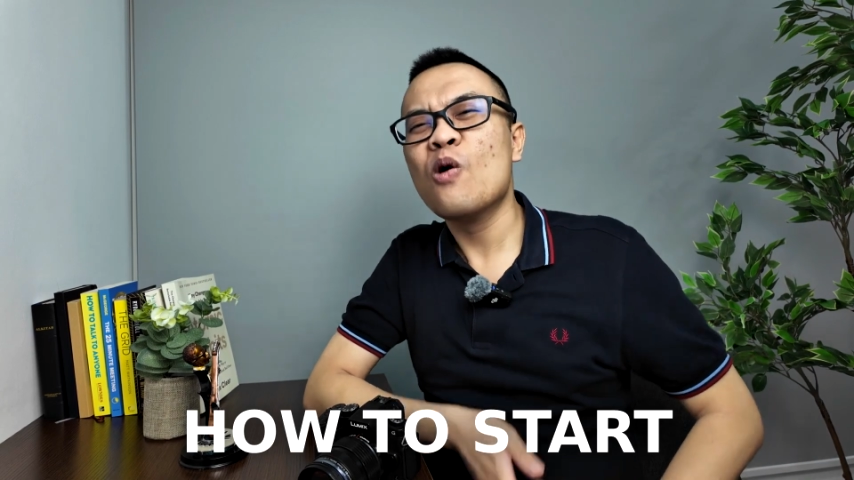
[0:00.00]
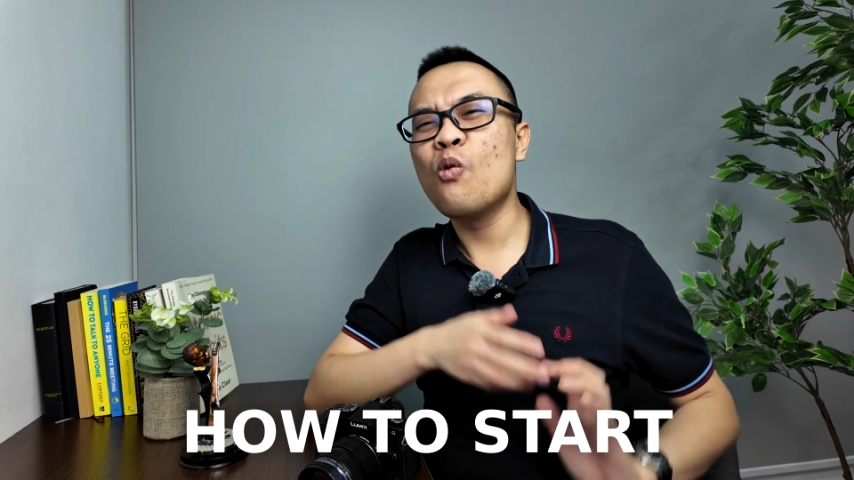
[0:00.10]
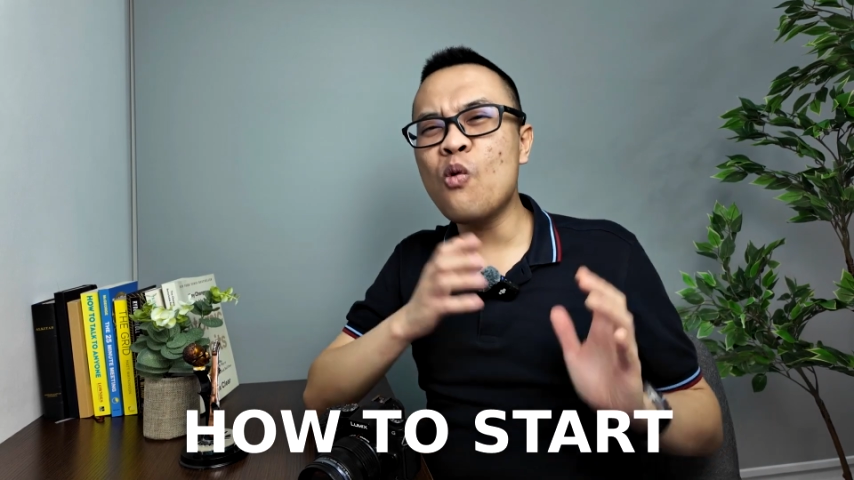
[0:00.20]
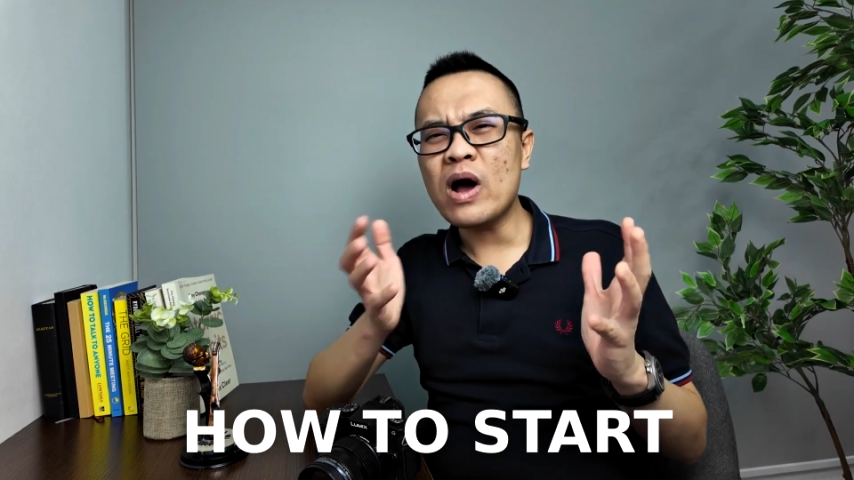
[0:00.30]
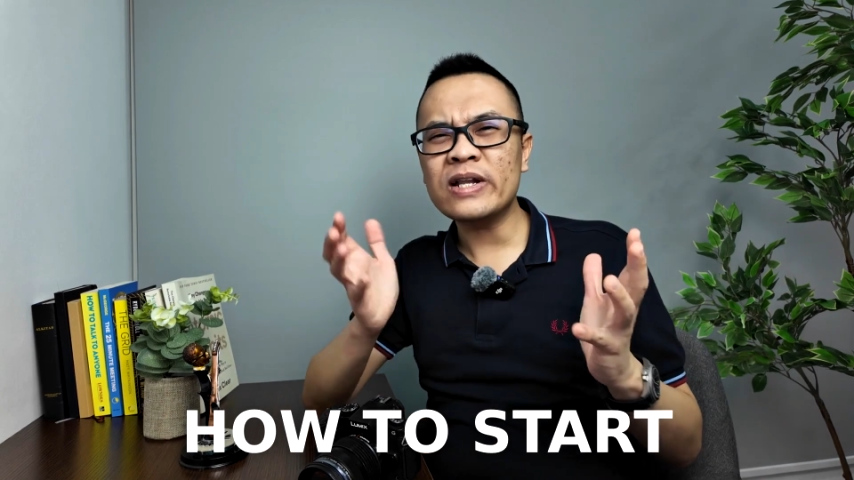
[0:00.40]

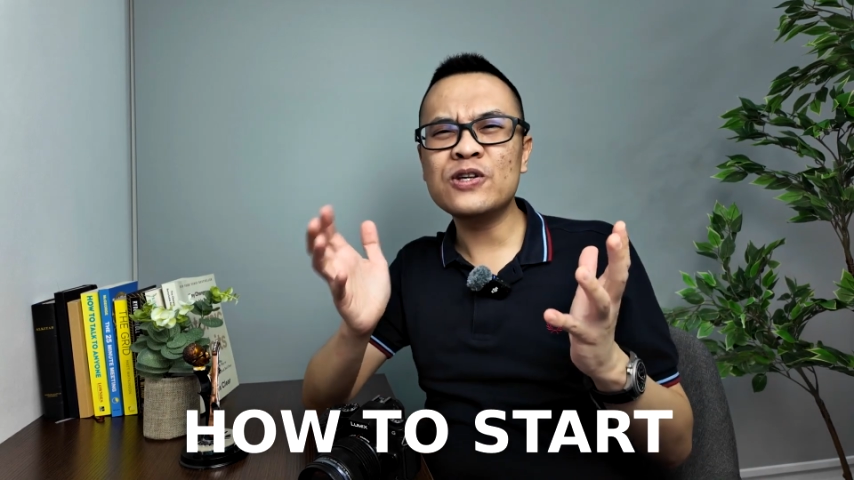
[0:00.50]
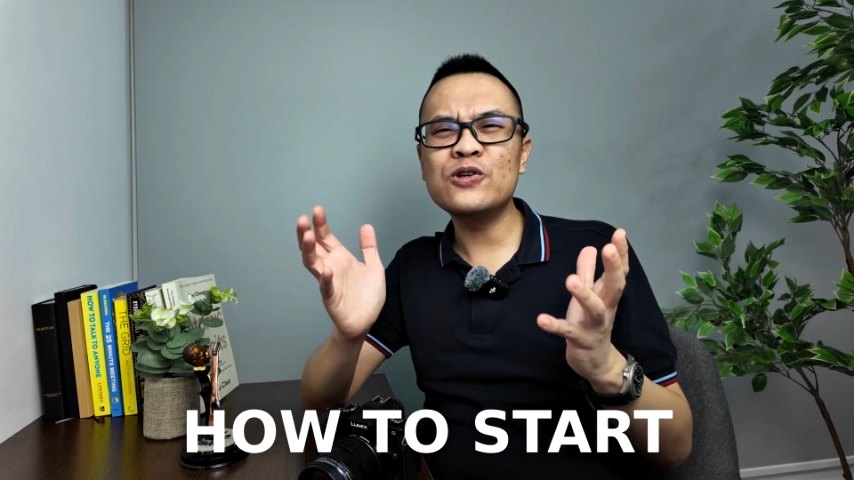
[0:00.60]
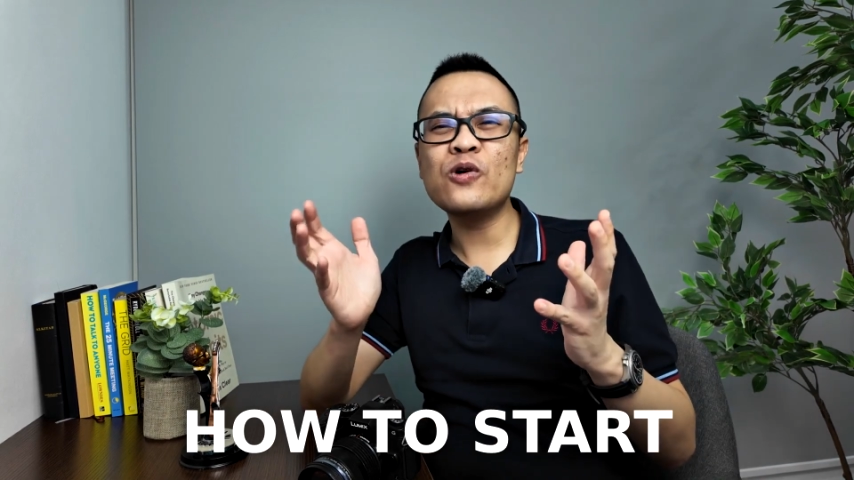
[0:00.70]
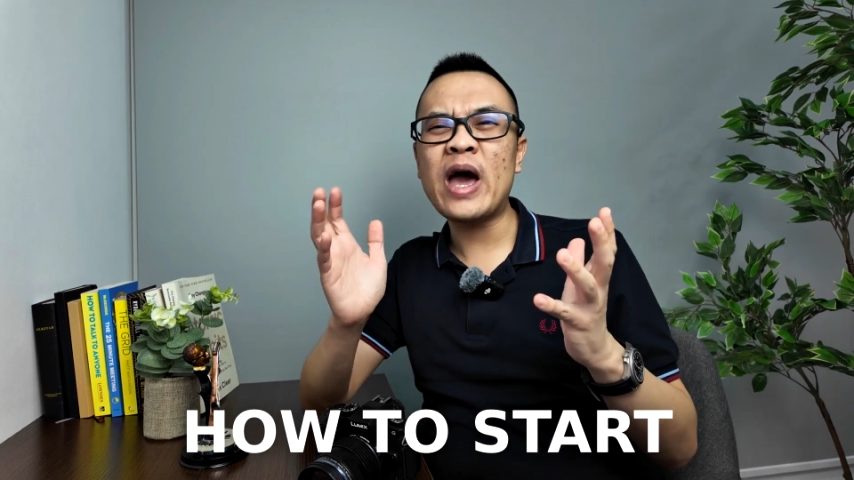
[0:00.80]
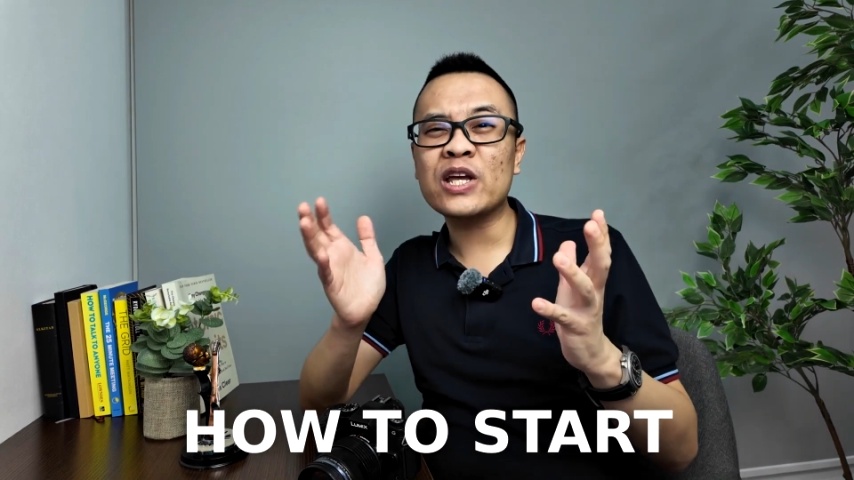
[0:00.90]
What do
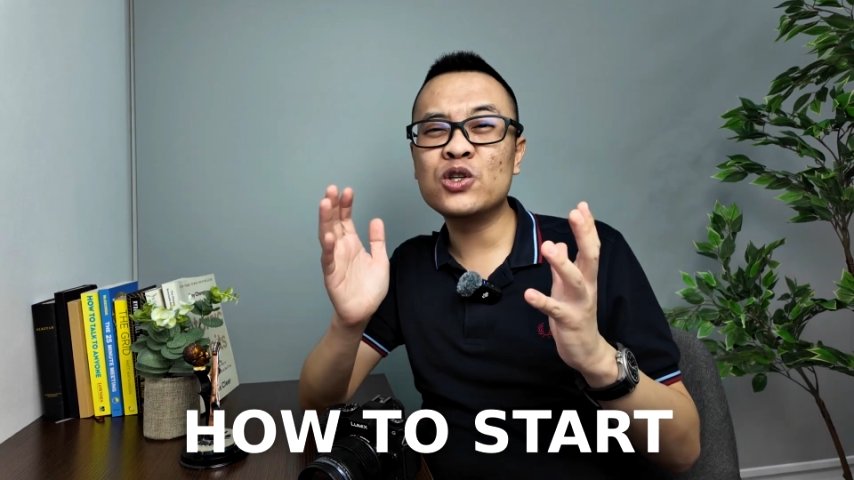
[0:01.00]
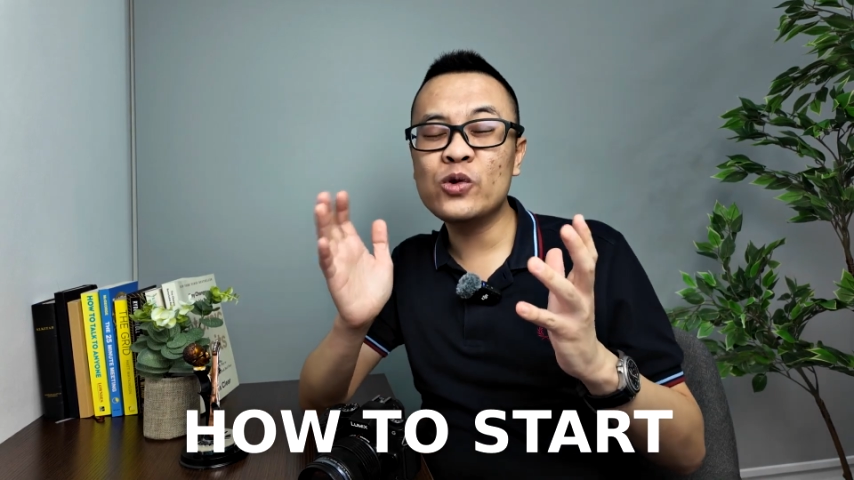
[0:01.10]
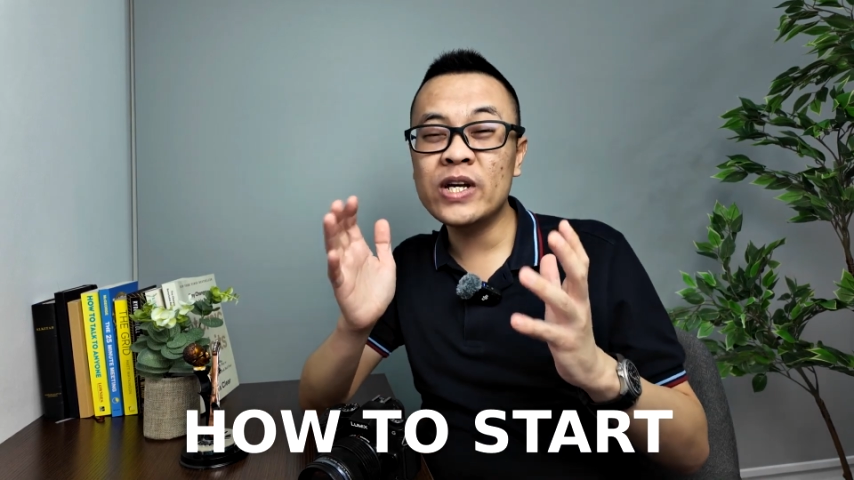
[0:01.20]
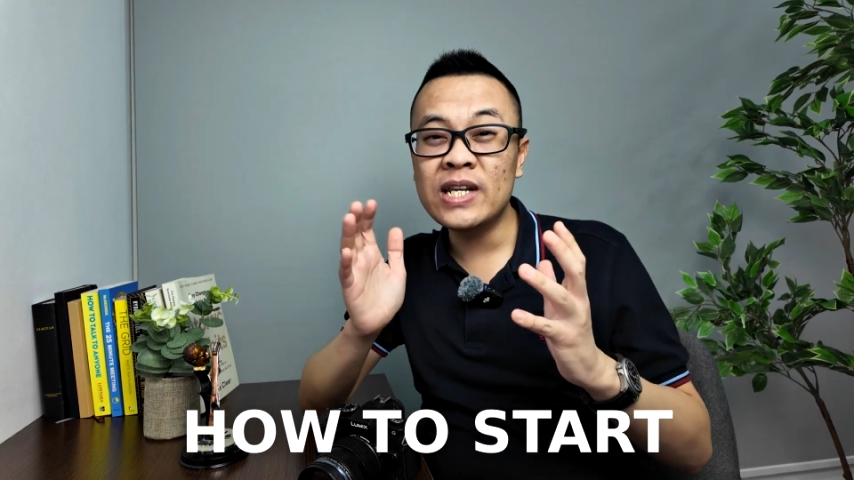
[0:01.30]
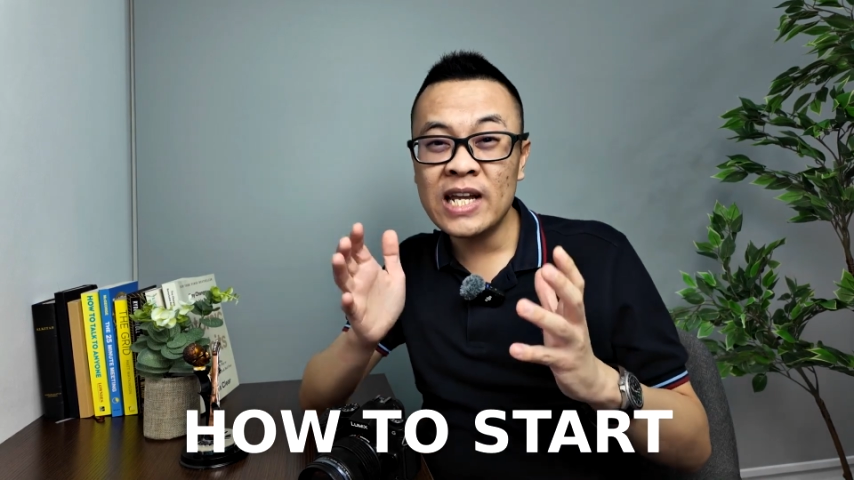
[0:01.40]
you
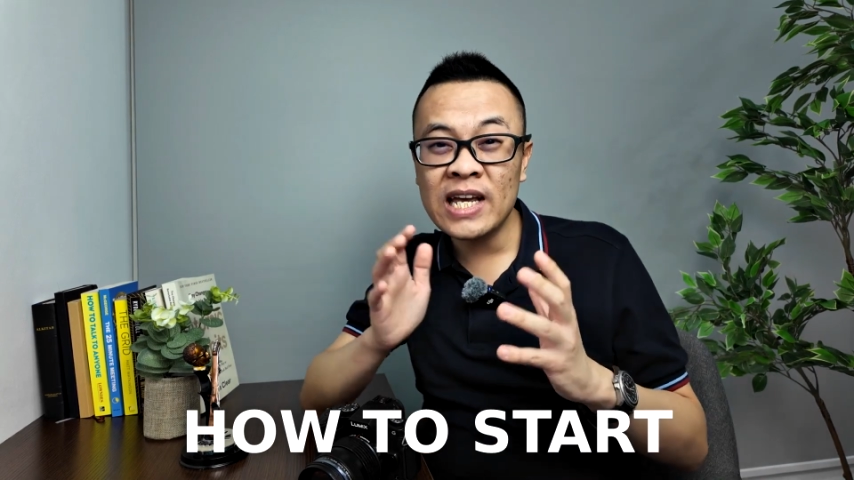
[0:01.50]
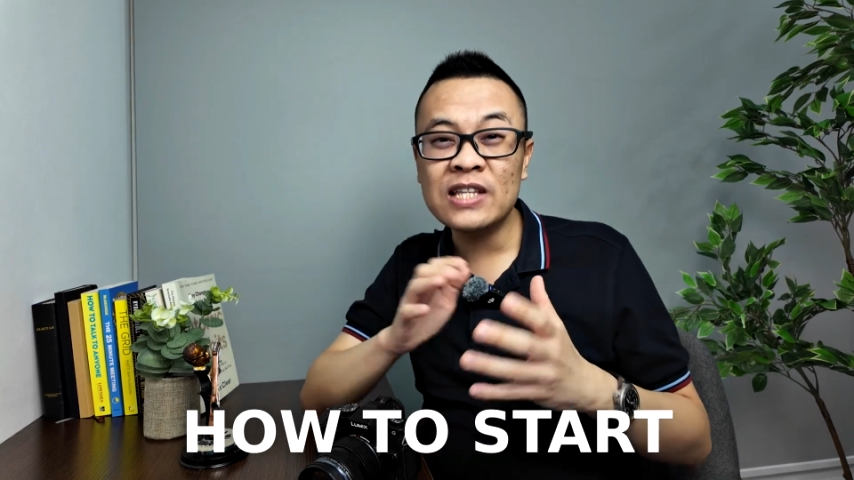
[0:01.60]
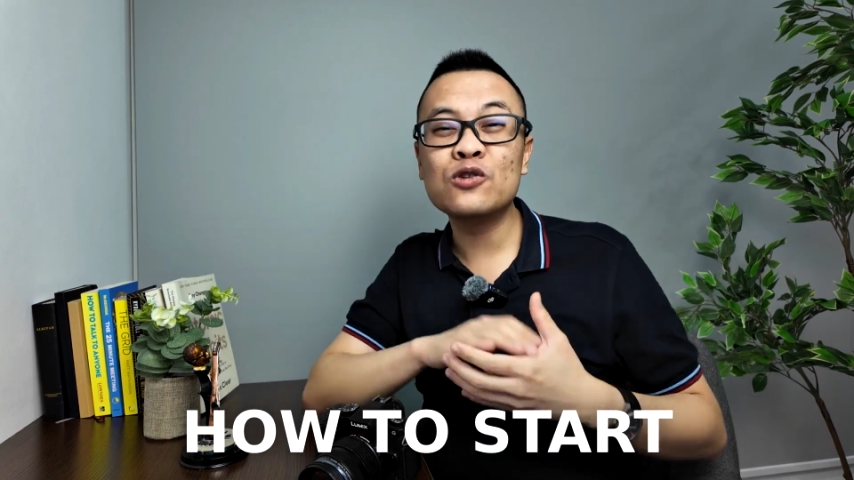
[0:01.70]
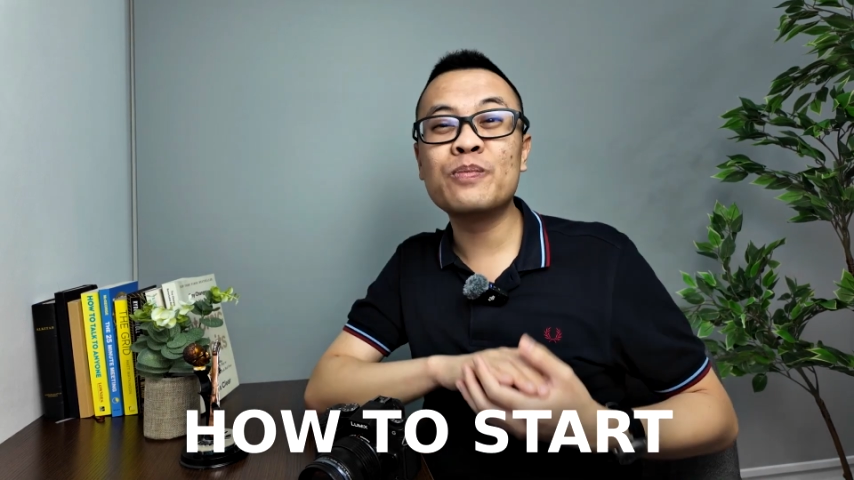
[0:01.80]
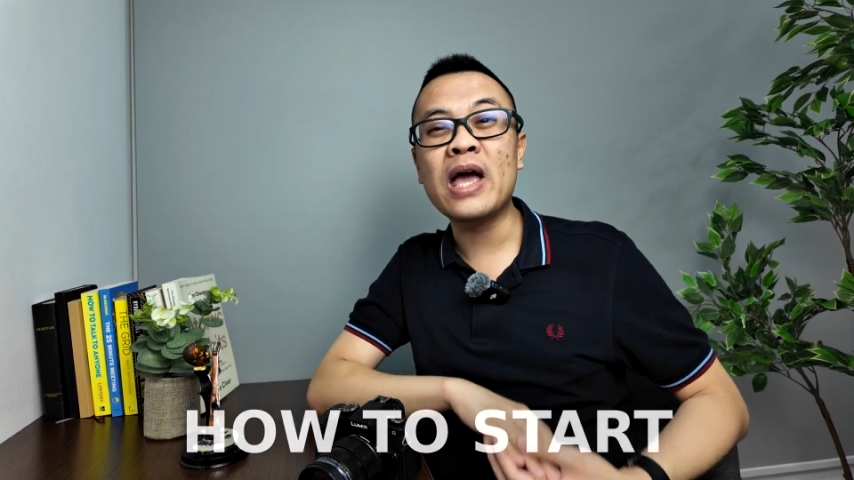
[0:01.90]
actually
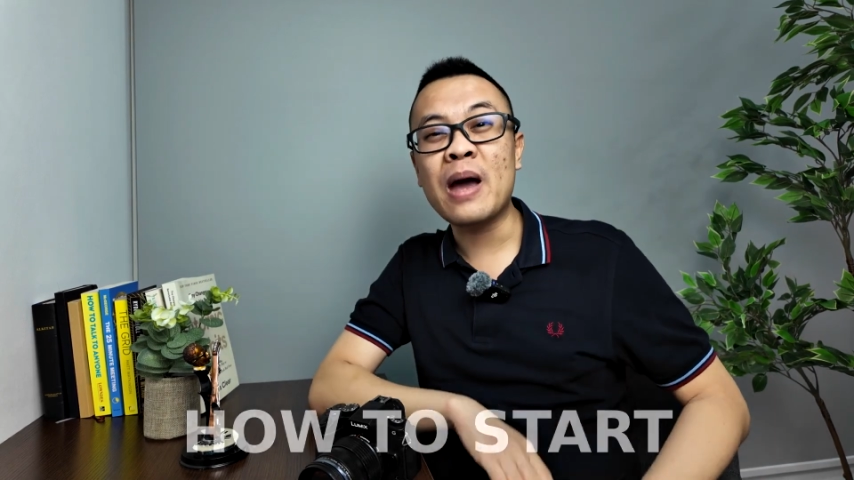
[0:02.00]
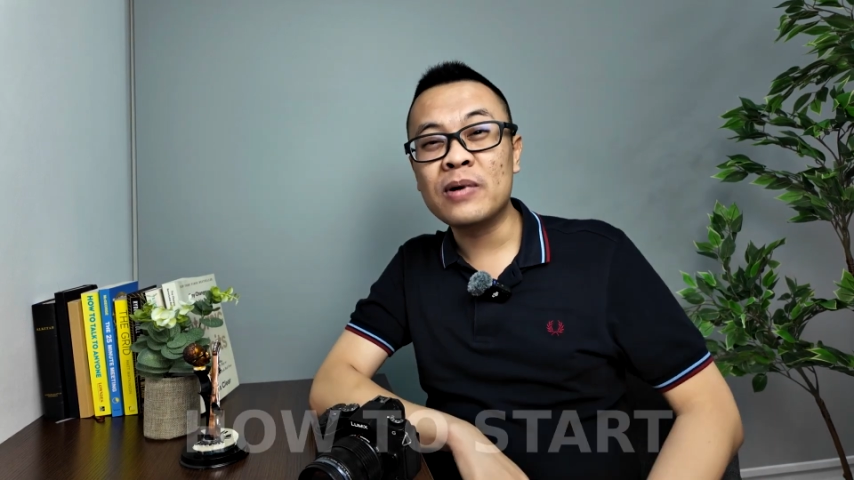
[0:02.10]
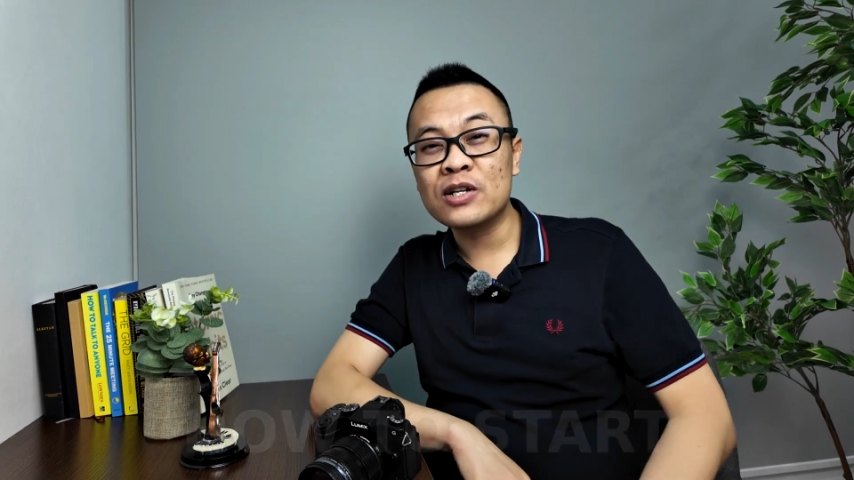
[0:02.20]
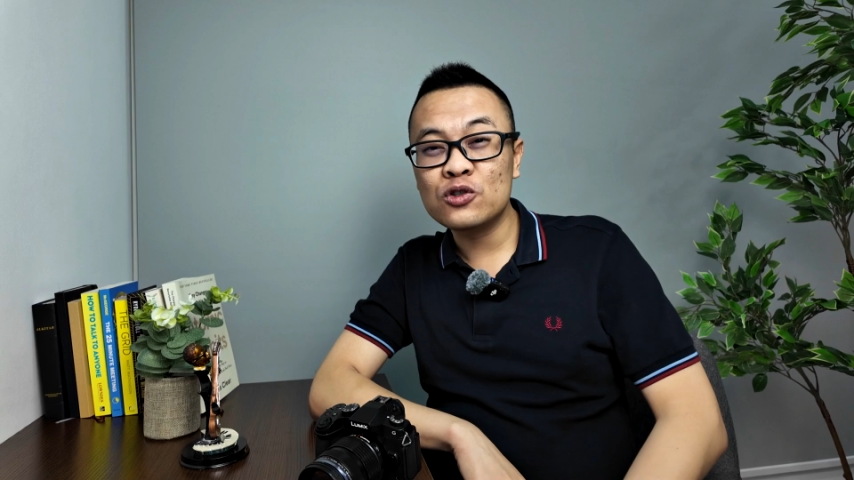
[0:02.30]
need to be able